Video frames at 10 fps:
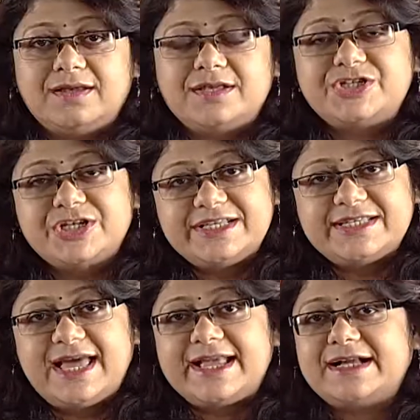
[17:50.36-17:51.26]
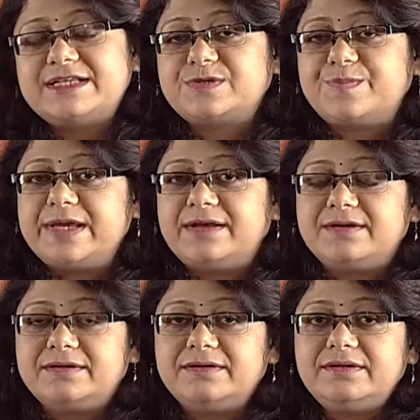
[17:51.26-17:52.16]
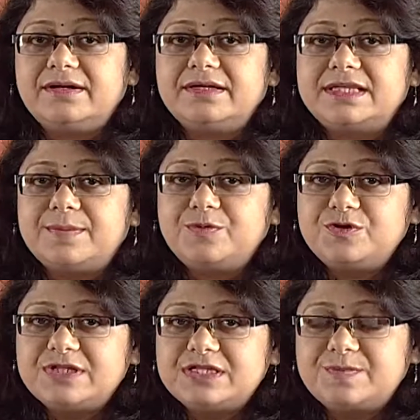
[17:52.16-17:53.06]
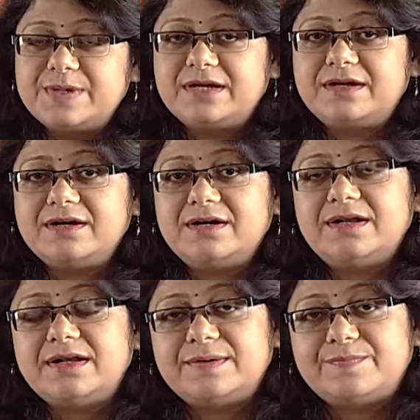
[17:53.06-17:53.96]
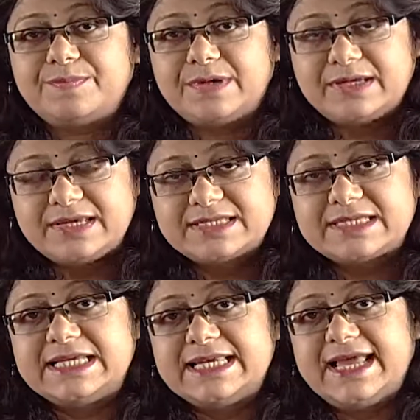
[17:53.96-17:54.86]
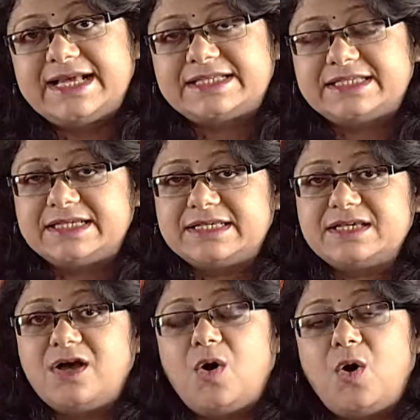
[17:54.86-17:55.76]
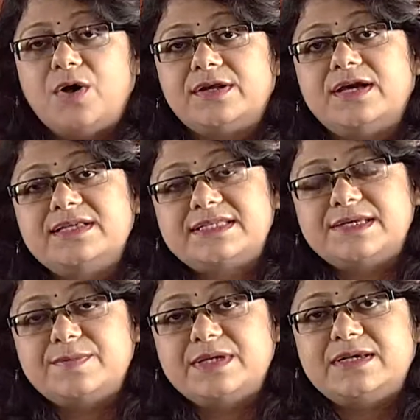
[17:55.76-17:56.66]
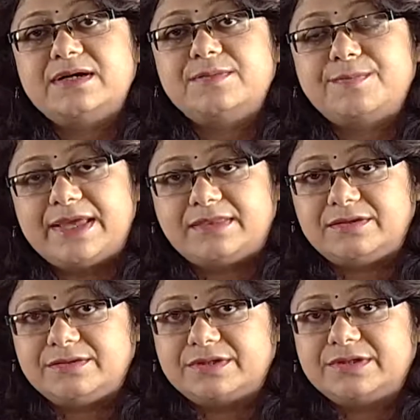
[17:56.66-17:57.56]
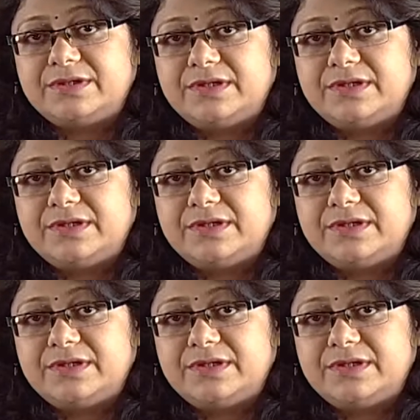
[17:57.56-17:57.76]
Just like a Speaker, a Deputy Speaker is elected on a similar method.